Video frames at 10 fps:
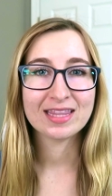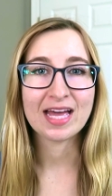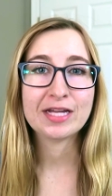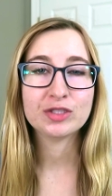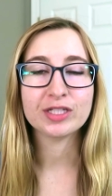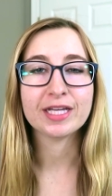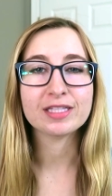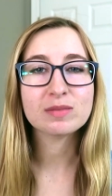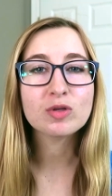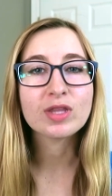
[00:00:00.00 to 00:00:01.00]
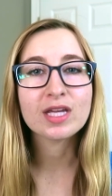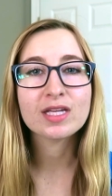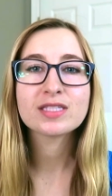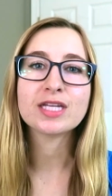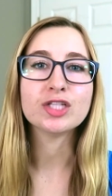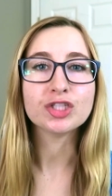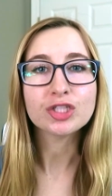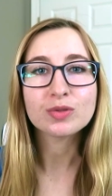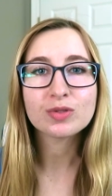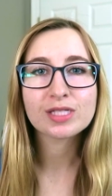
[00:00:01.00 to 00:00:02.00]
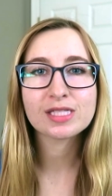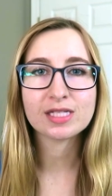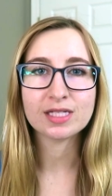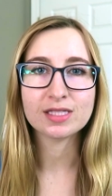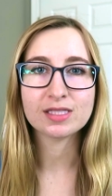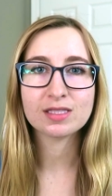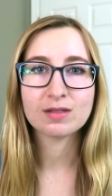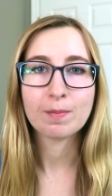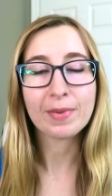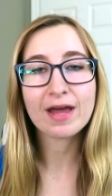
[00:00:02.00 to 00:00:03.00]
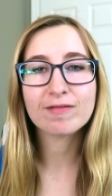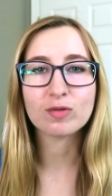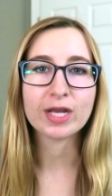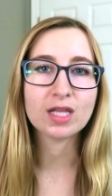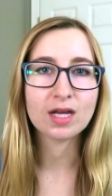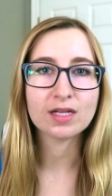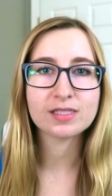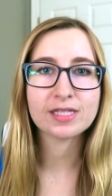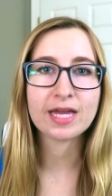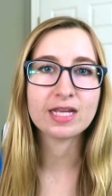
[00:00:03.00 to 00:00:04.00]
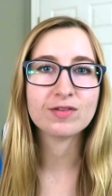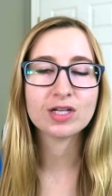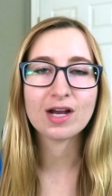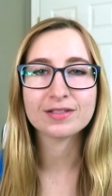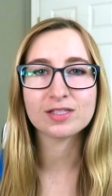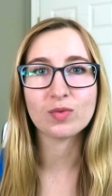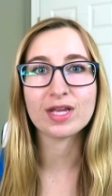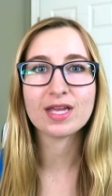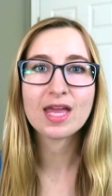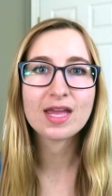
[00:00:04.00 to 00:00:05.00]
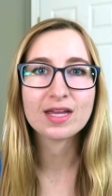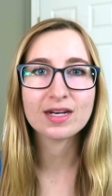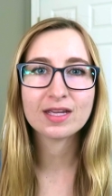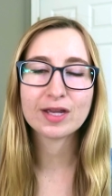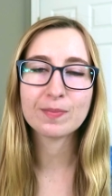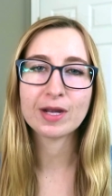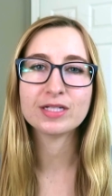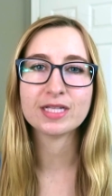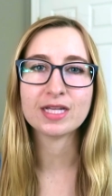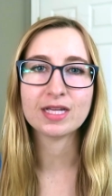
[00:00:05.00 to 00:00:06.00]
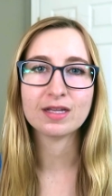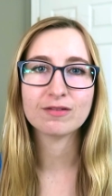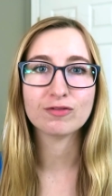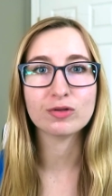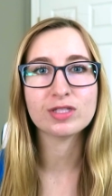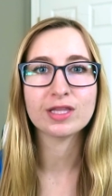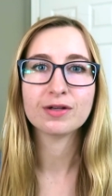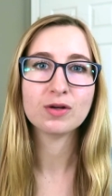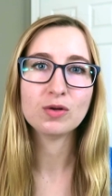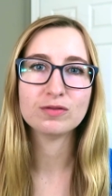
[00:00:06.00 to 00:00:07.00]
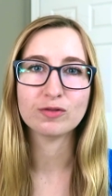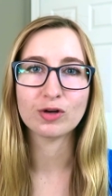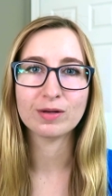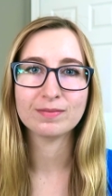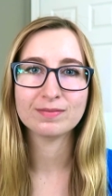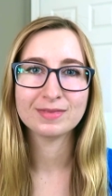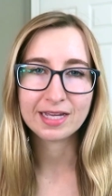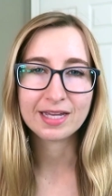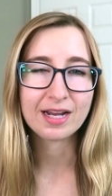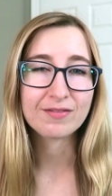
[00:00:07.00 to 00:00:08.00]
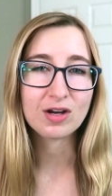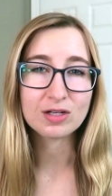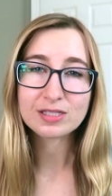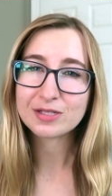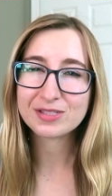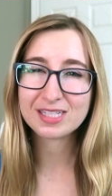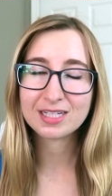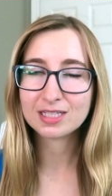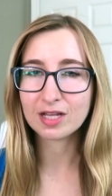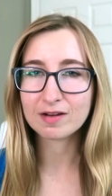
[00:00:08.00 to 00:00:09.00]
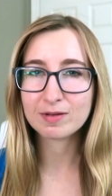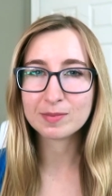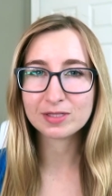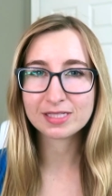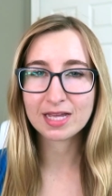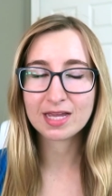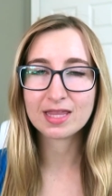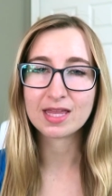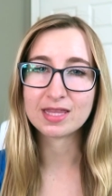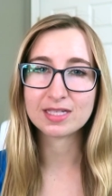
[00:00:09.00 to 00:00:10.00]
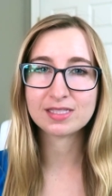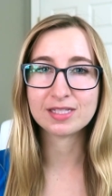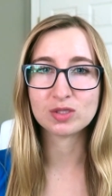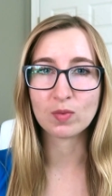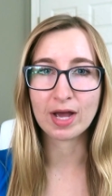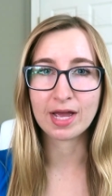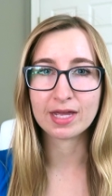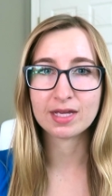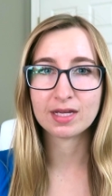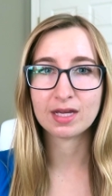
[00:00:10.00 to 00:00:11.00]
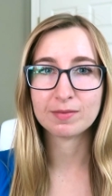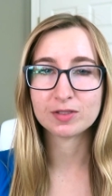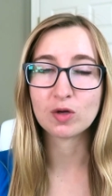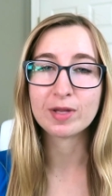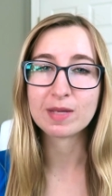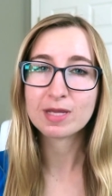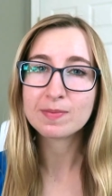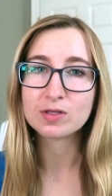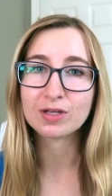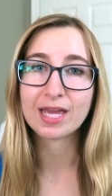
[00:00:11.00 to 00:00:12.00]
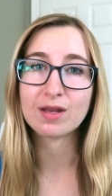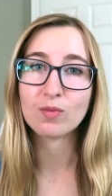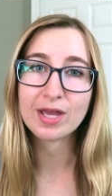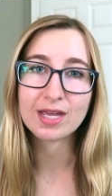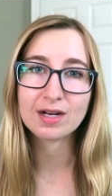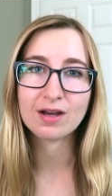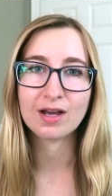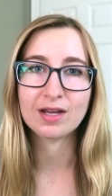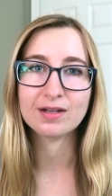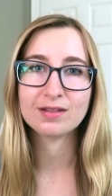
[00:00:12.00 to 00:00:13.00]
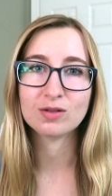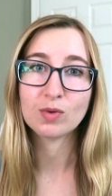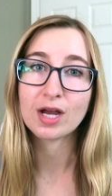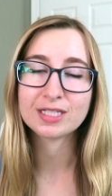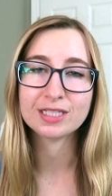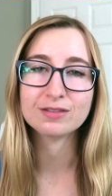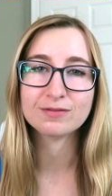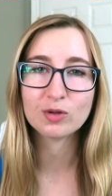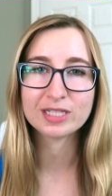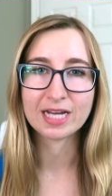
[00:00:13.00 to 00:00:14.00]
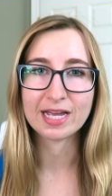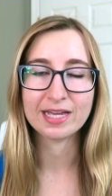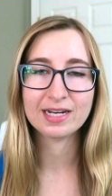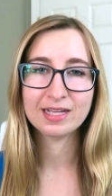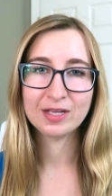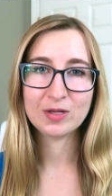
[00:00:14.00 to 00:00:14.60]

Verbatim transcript: that drinking smoothies and juice is bad for weight loss and even causes weight gain compared to eating fruits in their whole form. And I've also seen a lot of people say that this is why so many people gain weight on the raw till four diet,